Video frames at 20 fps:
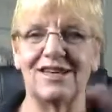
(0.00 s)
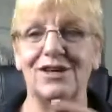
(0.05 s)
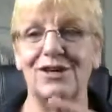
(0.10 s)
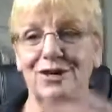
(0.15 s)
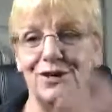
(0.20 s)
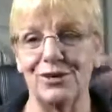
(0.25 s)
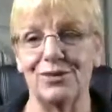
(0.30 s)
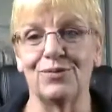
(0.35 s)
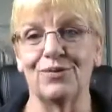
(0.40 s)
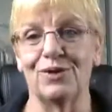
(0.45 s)

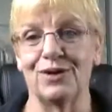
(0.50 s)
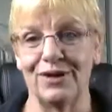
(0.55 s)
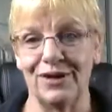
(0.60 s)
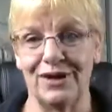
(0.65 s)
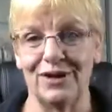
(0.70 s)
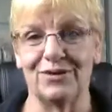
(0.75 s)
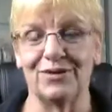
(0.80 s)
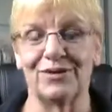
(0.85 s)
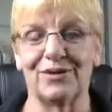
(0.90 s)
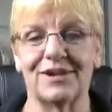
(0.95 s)
WHO, World
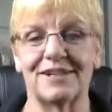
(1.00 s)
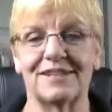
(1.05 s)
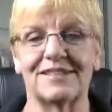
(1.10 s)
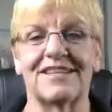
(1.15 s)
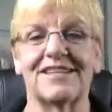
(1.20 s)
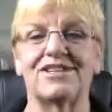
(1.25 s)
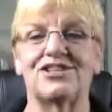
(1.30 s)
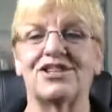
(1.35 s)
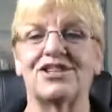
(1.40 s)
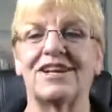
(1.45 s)
Health
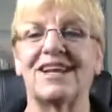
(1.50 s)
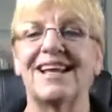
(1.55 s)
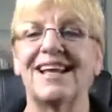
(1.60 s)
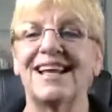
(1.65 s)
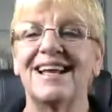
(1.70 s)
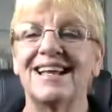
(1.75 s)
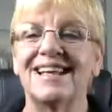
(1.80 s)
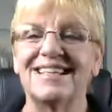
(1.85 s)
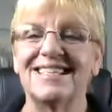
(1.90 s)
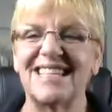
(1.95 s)
Organization,
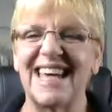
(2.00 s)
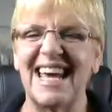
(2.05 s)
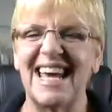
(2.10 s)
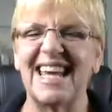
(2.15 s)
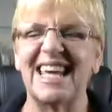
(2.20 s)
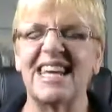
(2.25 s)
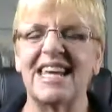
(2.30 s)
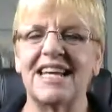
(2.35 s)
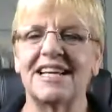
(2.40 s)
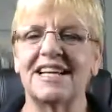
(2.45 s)
say
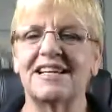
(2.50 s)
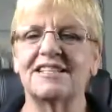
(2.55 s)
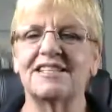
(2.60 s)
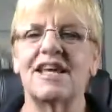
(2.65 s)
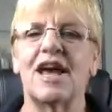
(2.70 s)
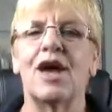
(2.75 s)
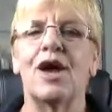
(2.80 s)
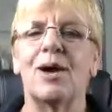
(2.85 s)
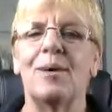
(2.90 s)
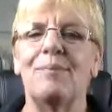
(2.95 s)
it is,
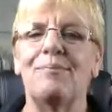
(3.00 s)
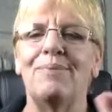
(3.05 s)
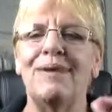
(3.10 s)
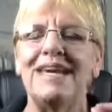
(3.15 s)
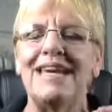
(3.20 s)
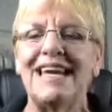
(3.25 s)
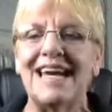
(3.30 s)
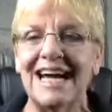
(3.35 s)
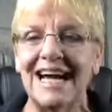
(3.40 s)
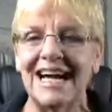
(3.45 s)

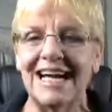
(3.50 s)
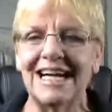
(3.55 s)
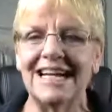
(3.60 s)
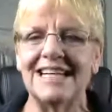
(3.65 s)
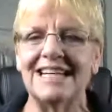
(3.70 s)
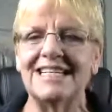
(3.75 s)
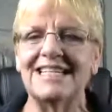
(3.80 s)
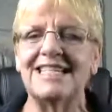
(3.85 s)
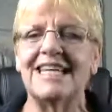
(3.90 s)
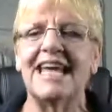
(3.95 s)

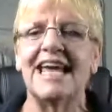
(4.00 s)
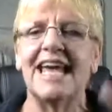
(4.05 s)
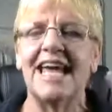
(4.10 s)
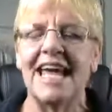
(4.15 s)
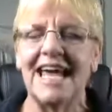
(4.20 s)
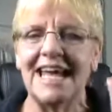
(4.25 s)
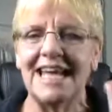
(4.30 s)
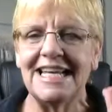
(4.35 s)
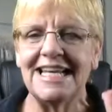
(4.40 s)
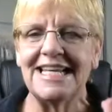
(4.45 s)
because
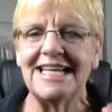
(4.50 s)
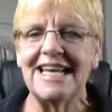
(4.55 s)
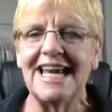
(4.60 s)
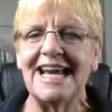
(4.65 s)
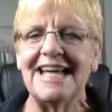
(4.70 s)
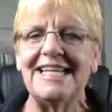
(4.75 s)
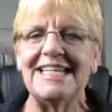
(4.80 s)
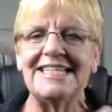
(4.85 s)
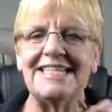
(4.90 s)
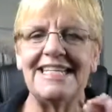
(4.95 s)
in
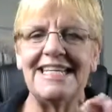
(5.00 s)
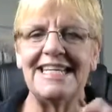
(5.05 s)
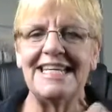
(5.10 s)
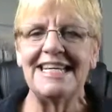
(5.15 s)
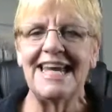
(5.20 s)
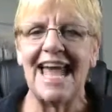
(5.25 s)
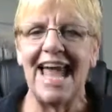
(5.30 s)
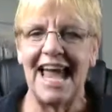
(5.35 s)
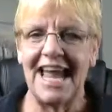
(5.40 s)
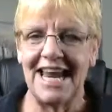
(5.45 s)

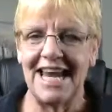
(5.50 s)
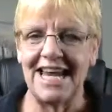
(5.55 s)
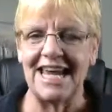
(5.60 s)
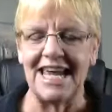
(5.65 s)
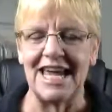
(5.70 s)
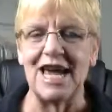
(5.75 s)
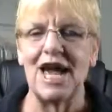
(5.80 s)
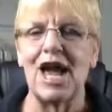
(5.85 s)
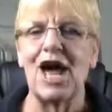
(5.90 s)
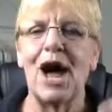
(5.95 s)

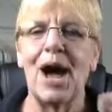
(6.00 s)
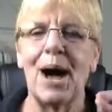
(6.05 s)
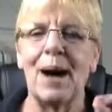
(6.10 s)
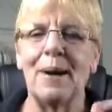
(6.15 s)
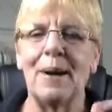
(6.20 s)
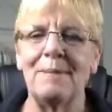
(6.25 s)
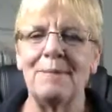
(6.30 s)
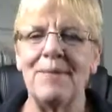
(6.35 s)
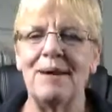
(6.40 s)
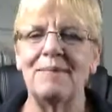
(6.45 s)
1980 a
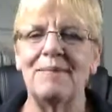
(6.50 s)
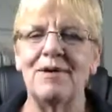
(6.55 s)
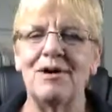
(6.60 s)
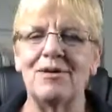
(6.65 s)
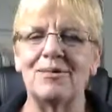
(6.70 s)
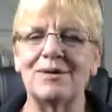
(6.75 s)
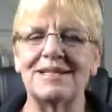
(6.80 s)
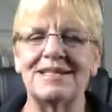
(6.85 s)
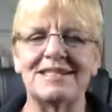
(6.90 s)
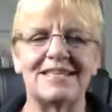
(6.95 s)
memo
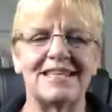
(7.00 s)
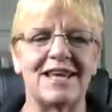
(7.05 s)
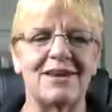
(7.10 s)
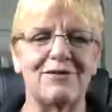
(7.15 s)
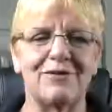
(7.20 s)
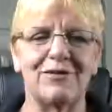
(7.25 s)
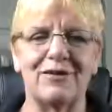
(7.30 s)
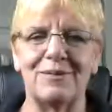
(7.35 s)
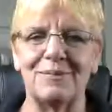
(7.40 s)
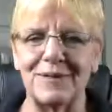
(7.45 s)
was
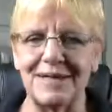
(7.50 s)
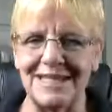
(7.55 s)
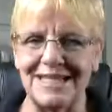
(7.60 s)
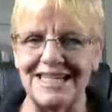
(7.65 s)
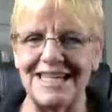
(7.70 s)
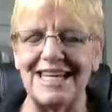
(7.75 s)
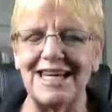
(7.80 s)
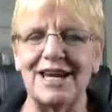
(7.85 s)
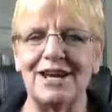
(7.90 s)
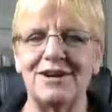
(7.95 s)
sent from the
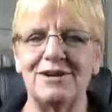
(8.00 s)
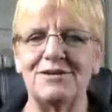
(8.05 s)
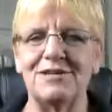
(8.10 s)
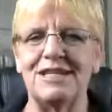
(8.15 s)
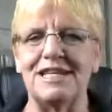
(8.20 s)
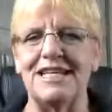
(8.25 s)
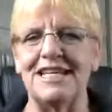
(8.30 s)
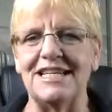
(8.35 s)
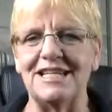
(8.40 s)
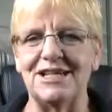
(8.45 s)

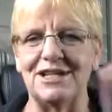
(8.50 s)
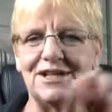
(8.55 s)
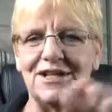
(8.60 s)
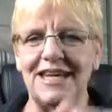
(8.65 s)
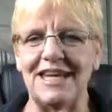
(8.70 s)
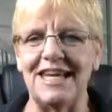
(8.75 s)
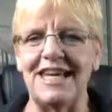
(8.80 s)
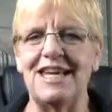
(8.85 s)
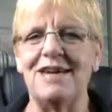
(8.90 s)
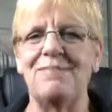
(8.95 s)
DOD to the
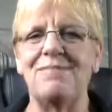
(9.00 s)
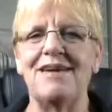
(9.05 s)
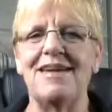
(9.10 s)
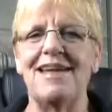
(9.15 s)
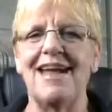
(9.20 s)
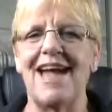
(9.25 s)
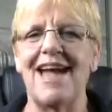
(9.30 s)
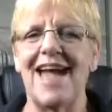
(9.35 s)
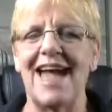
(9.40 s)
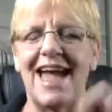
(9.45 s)

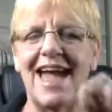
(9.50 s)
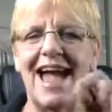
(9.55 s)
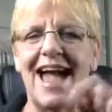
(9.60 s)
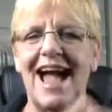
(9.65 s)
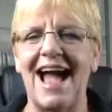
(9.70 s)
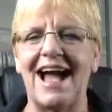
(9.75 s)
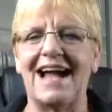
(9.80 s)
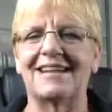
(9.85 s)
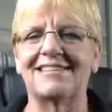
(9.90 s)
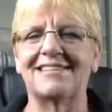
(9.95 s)
EPA
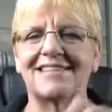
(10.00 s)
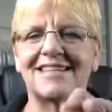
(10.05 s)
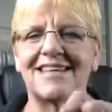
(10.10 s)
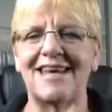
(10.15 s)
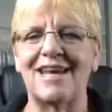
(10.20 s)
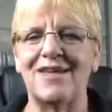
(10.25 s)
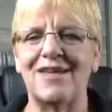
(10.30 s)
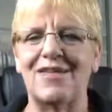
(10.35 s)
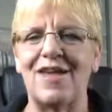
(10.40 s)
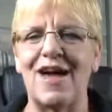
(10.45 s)

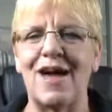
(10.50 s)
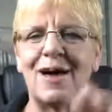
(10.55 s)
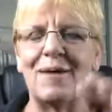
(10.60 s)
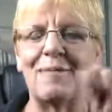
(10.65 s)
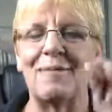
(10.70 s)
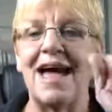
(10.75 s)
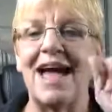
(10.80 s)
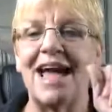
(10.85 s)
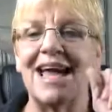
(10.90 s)
asking them